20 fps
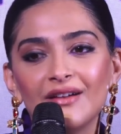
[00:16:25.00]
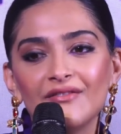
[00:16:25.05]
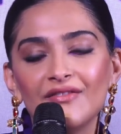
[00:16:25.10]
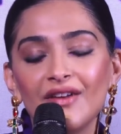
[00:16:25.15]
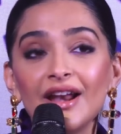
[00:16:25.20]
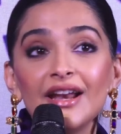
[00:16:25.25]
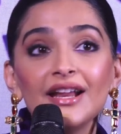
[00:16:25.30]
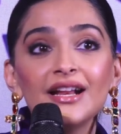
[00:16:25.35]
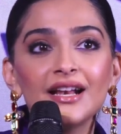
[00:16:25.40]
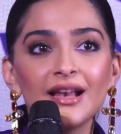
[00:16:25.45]

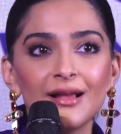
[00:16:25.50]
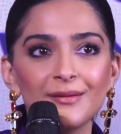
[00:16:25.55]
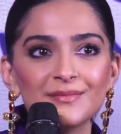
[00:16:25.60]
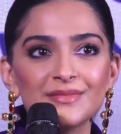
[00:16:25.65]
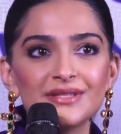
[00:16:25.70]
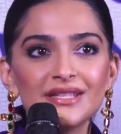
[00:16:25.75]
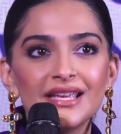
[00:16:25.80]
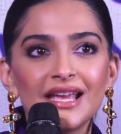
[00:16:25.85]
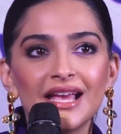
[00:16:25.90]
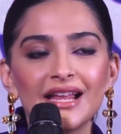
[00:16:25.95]
Very
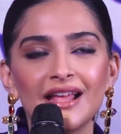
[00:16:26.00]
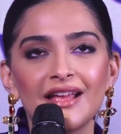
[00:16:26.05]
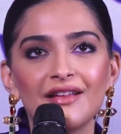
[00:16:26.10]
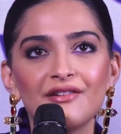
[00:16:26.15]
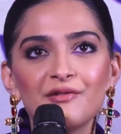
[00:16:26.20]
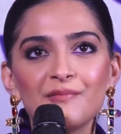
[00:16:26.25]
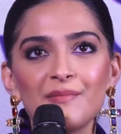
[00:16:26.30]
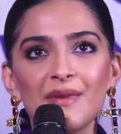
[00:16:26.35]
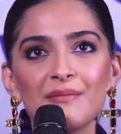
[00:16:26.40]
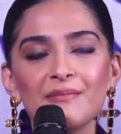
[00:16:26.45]
clumsy, and
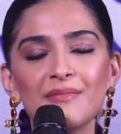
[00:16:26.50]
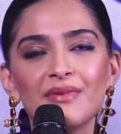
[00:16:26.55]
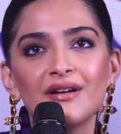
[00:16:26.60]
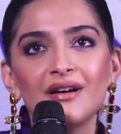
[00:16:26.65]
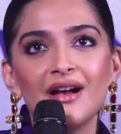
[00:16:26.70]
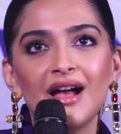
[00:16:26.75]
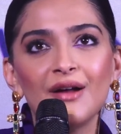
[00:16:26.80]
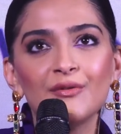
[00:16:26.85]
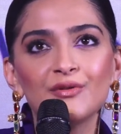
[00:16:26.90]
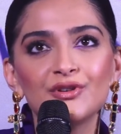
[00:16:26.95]
I remember
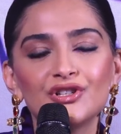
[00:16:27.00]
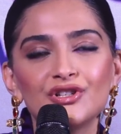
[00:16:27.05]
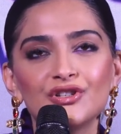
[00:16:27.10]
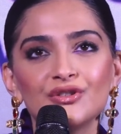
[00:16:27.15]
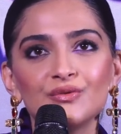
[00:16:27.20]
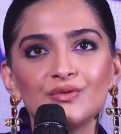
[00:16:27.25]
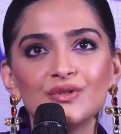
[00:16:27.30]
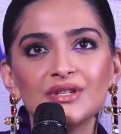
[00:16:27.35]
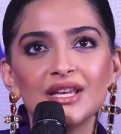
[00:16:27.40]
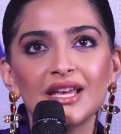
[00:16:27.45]
I was
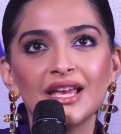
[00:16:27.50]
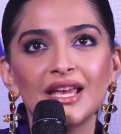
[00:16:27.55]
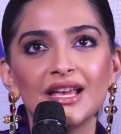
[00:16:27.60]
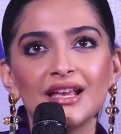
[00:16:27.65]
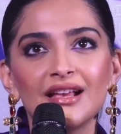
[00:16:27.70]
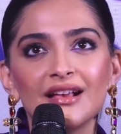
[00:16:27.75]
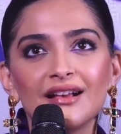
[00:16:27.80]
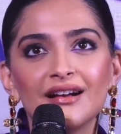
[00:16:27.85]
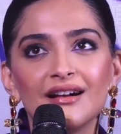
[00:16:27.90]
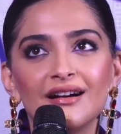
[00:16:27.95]

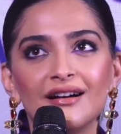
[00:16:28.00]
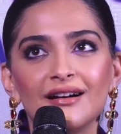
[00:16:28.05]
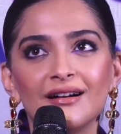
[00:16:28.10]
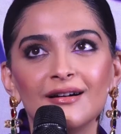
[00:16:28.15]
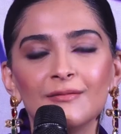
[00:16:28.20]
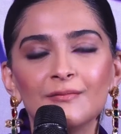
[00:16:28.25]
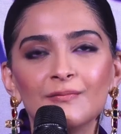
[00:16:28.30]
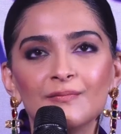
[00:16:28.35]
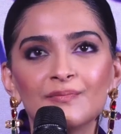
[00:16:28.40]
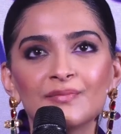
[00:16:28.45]
shooting
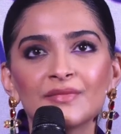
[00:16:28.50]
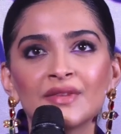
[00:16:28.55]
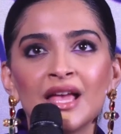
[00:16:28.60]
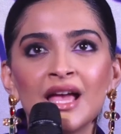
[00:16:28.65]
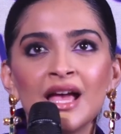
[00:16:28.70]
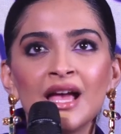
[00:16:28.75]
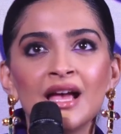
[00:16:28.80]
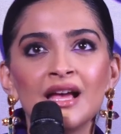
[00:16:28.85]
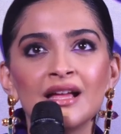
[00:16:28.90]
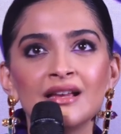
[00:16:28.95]

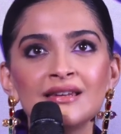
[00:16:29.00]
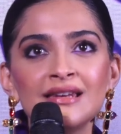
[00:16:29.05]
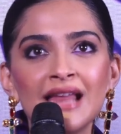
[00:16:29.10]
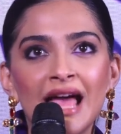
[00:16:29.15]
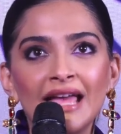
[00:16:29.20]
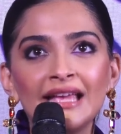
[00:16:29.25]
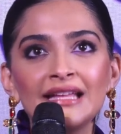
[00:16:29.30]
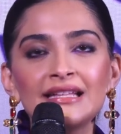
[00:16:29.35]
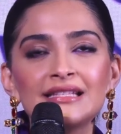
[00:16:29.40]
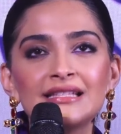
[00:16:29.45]

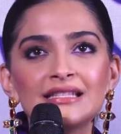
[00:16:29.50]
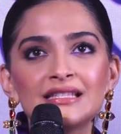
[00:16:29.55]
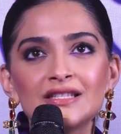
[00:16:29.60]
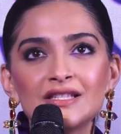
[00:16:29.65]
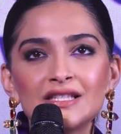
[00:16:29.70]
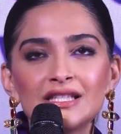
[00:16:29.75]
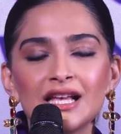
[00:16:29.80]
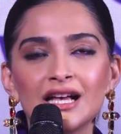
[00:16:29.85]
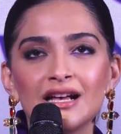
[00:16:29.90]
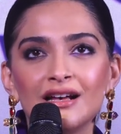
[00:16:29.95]

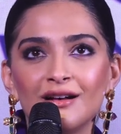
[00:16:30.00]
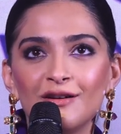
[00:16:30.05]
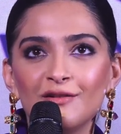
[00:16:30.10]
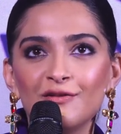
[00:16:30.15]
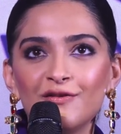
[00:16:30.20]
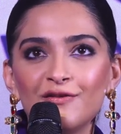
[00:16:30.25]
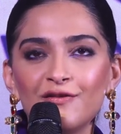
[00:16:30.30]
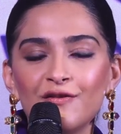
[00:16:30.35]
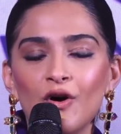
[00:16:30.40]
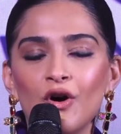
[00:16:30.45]
nights
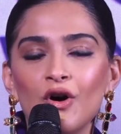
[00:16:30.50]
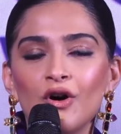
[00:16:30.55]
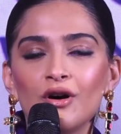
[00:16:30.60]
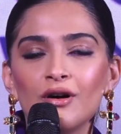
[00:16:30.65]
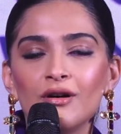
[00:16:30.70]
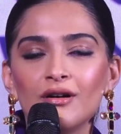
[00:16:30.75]
for